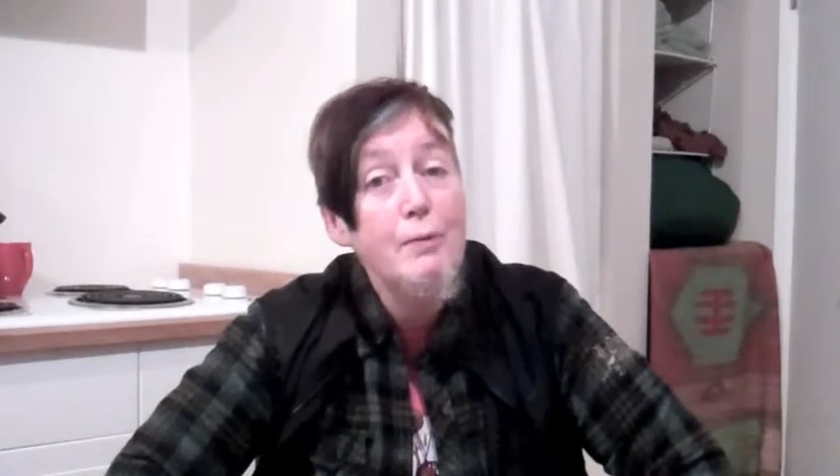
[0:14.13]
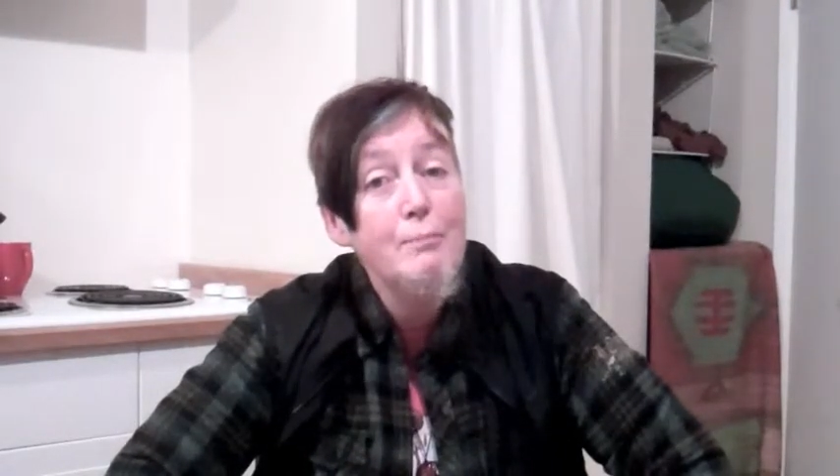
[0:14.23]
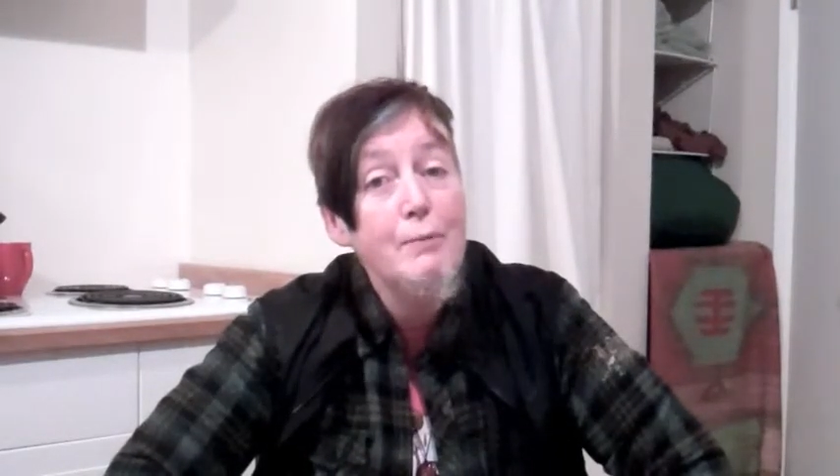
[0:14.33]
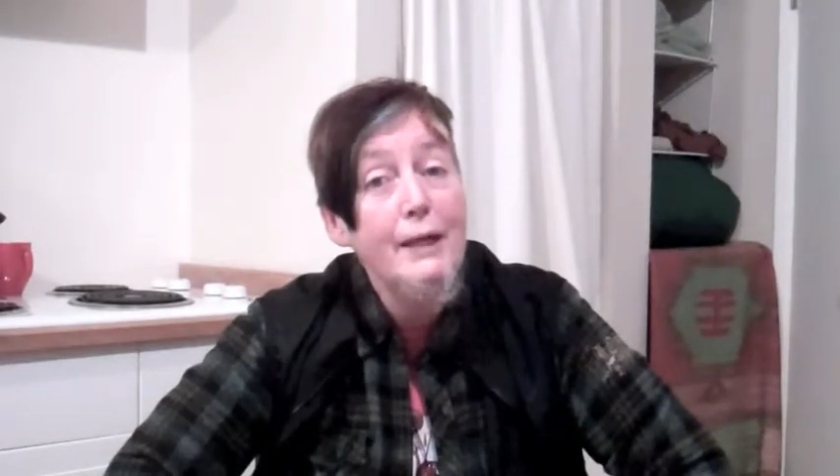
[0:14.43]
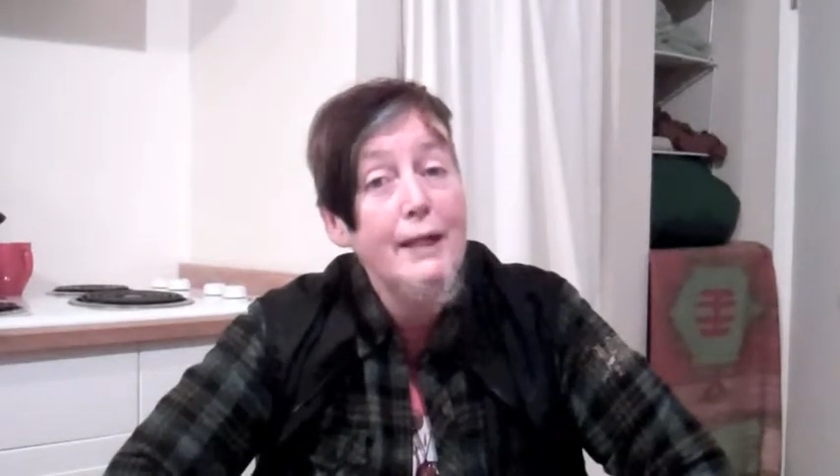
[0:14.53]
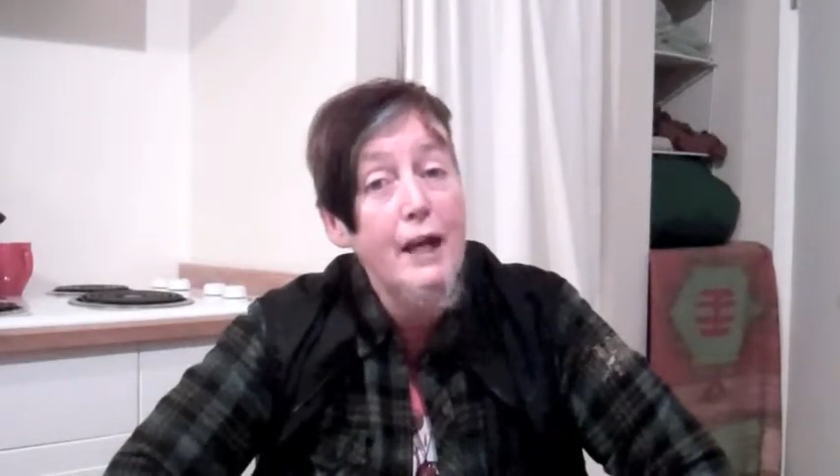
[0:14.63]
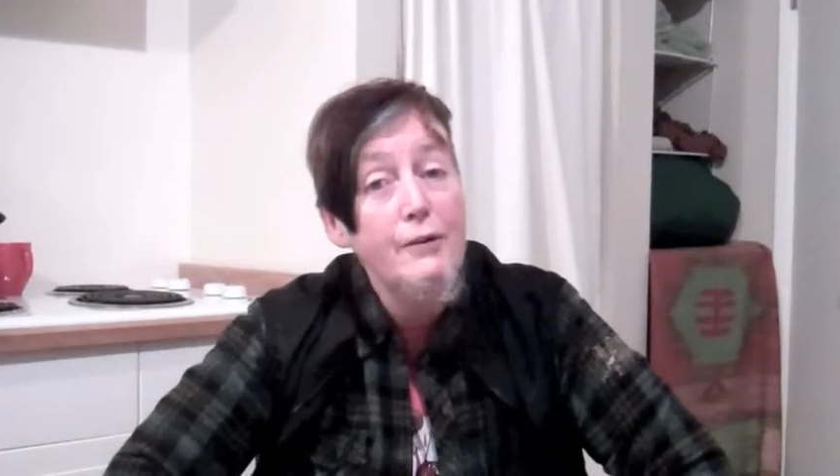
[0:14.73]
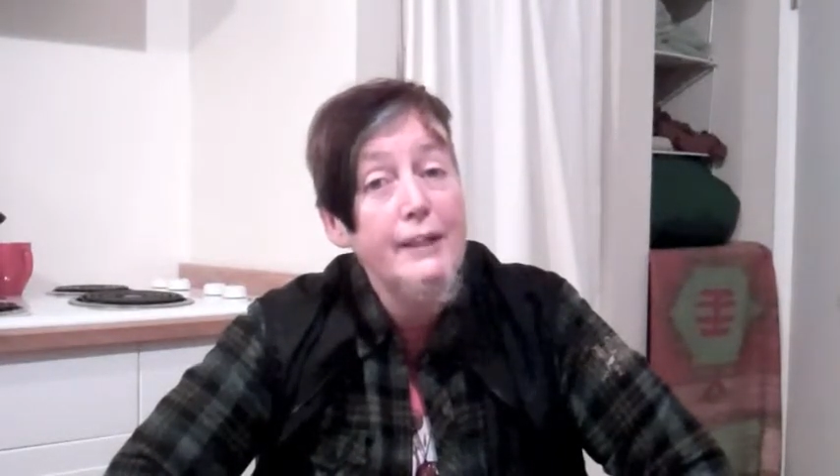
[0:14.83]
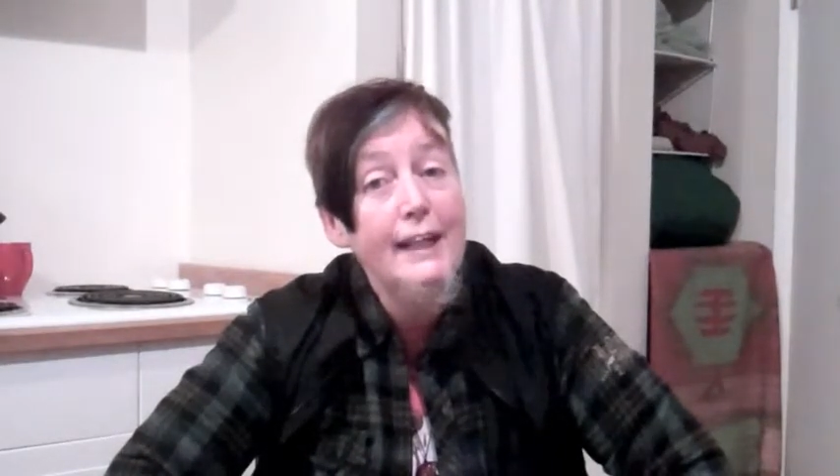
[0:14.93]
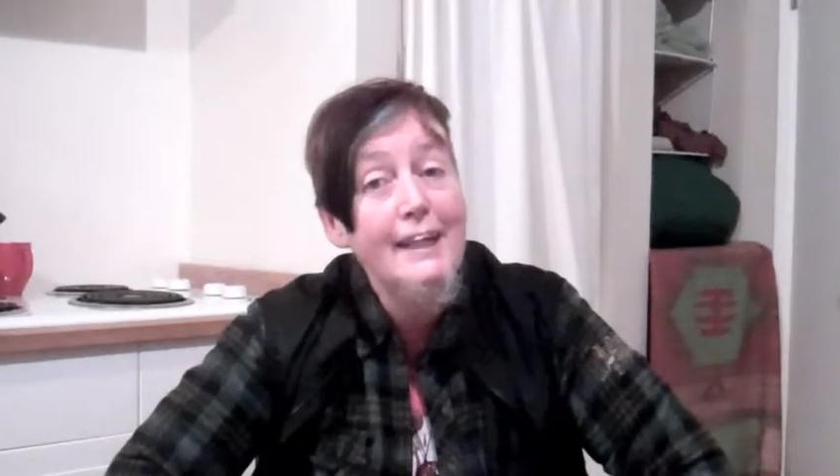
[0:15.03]
member
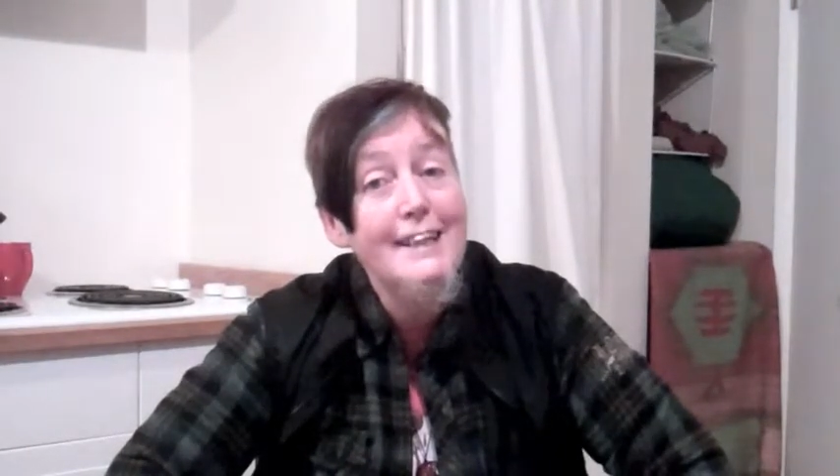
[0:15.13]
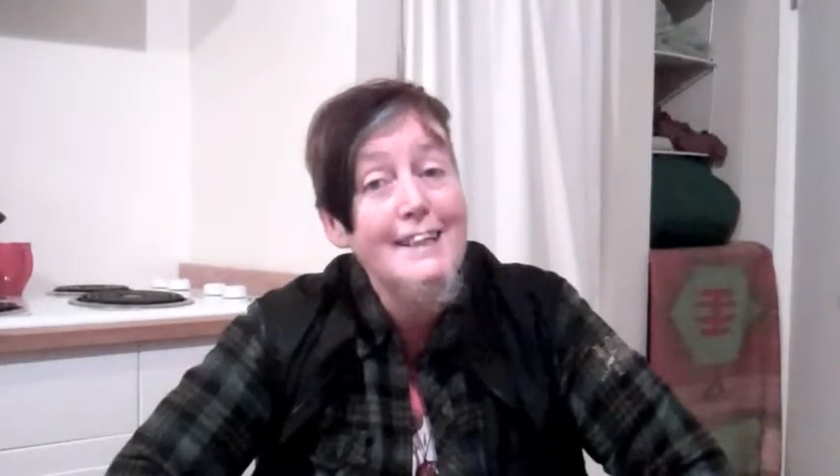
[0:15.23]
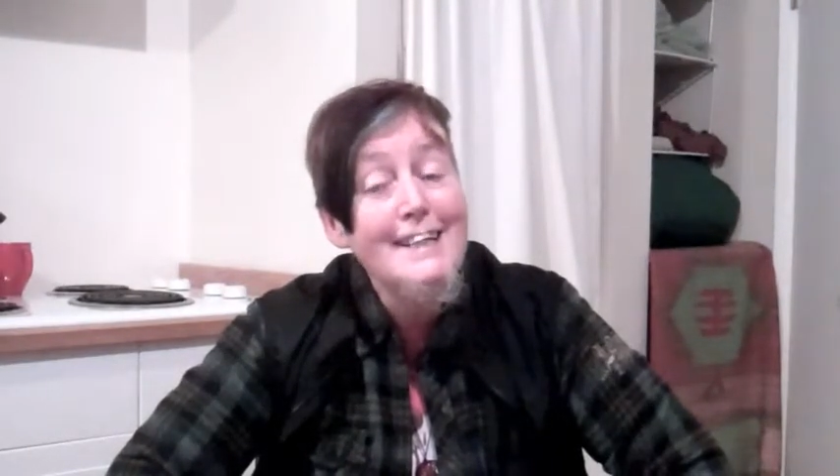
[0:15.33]
currently.